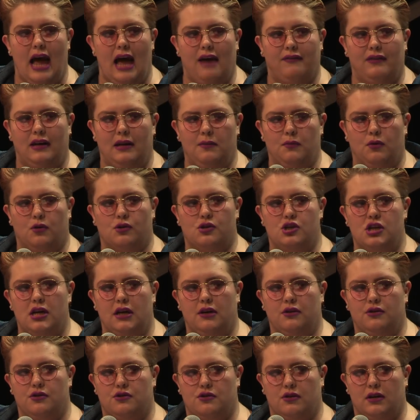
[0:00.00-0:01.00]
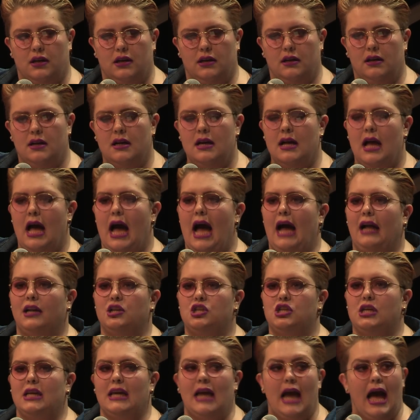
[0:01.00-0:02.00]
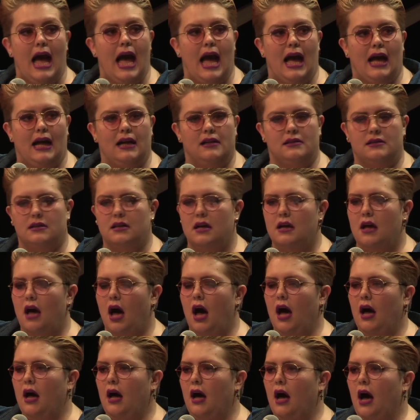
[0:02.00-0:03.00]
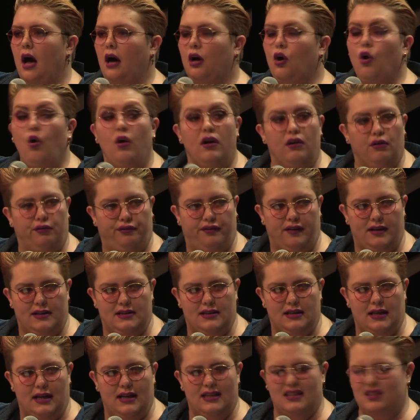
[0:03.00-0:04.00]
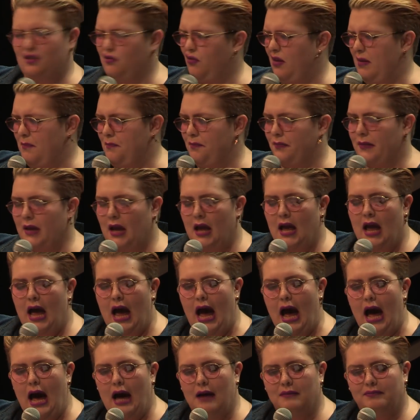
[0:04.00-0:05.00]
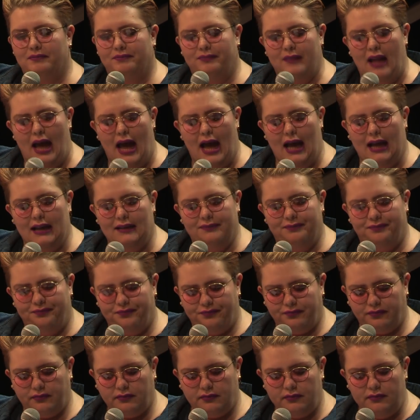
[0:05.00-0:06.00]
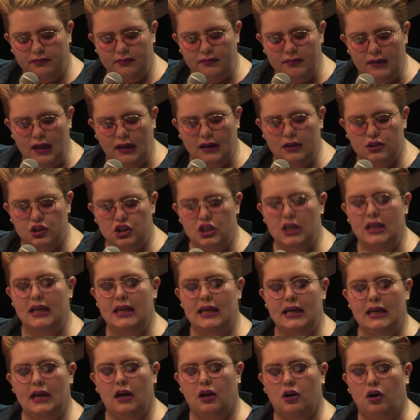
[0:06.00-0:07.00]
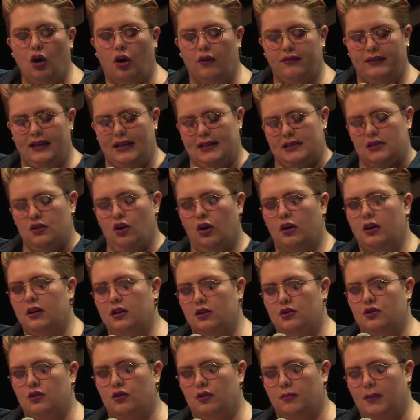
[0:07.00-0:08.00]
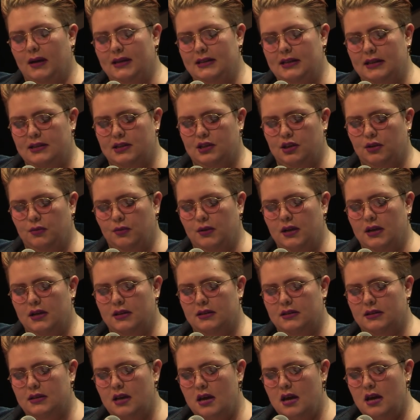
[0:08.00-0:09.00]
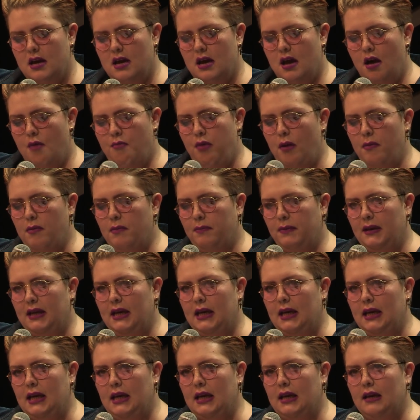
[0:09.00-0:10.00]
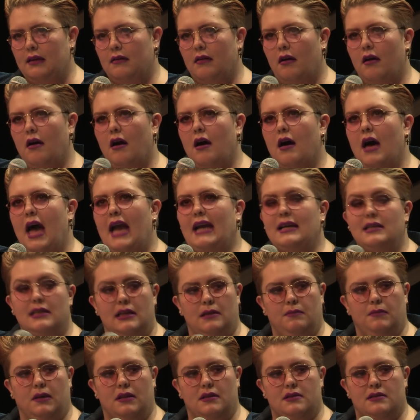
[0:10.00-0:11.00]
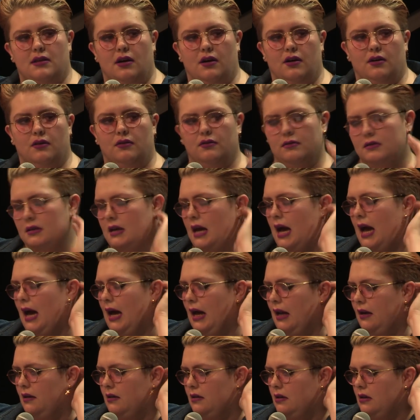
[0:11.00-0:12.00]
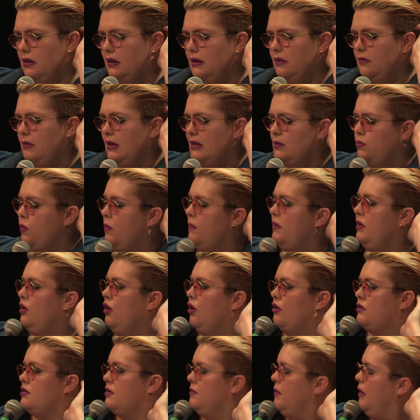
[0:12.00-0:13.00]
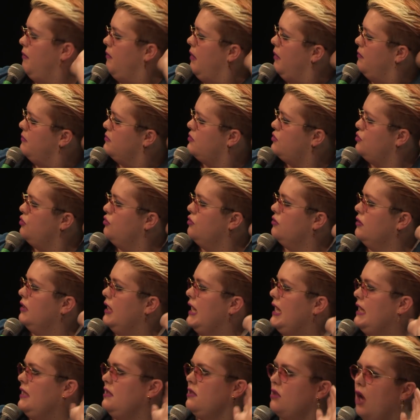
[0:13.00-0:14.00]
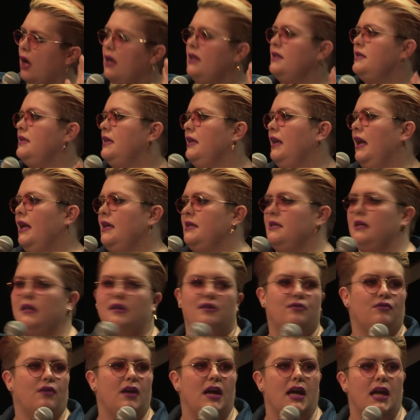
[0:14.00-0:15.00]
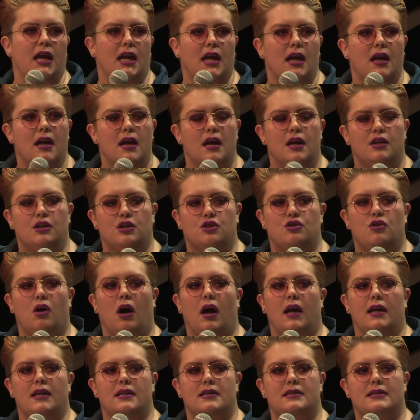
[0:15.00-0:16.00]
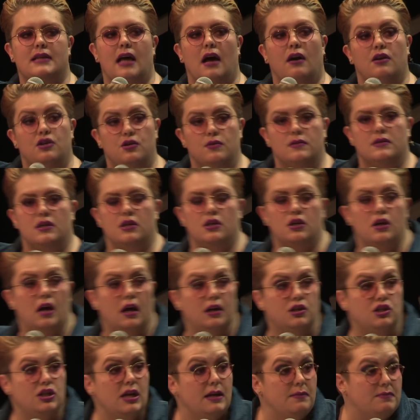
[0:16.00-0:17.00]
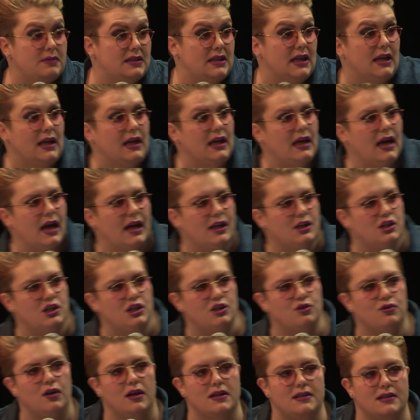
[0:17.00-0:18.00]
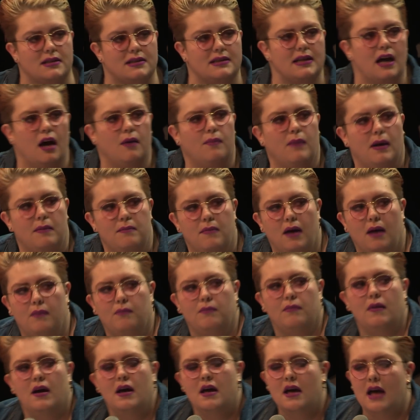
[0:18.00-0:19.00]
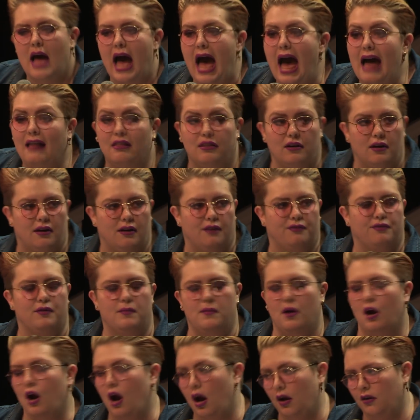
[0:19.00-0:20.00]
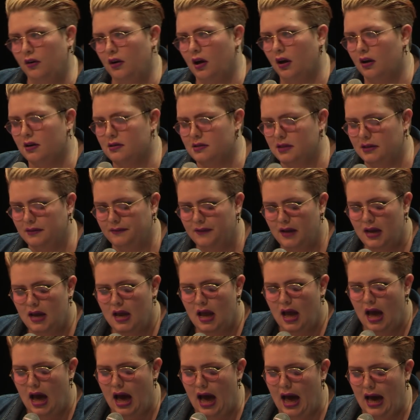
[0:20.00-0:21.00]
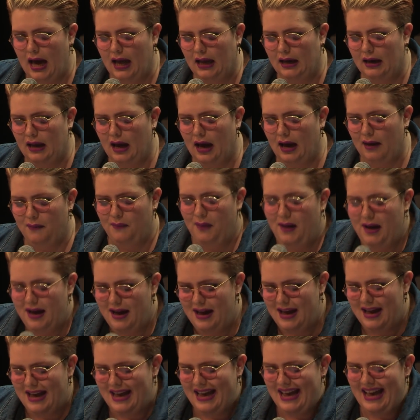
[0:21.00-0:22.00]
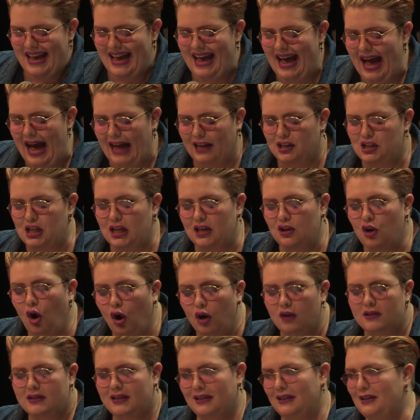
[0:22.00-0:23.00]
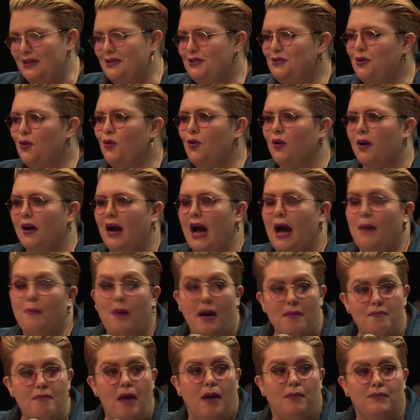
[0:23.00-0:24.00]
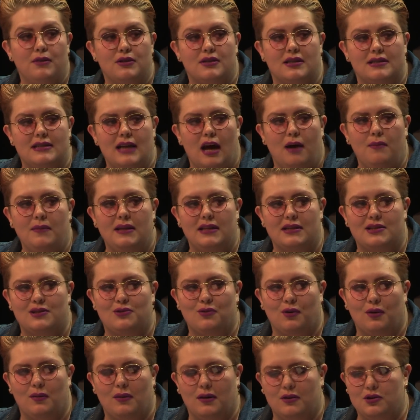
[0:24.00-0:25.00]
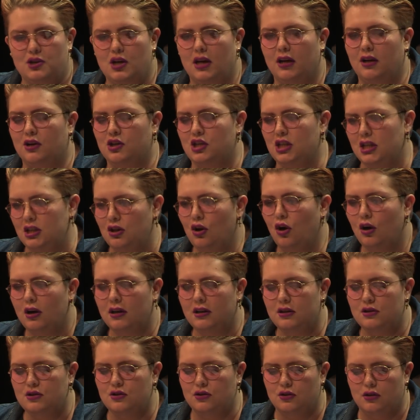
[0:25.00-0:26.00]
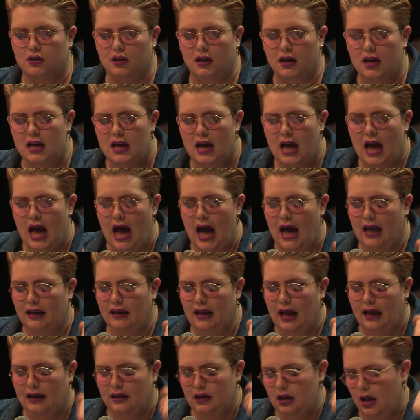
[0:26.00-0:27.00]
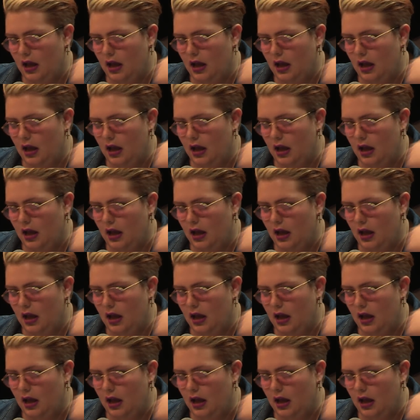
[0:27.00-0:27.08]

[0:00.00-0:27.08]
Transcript: to have any more children, and she had uh, a coil fitted, Grim, um, and she got this knock at the door. My sister was probably uh, 18 months old, and this woman knocked at my mum's door in 1983 to try and sell. She was a, a gypsy, and she tried to sell my mum heather from her own garden, and um, and she knocked at the door. And my mum used to tell me this story when I was younger. She'd knock at the door, and and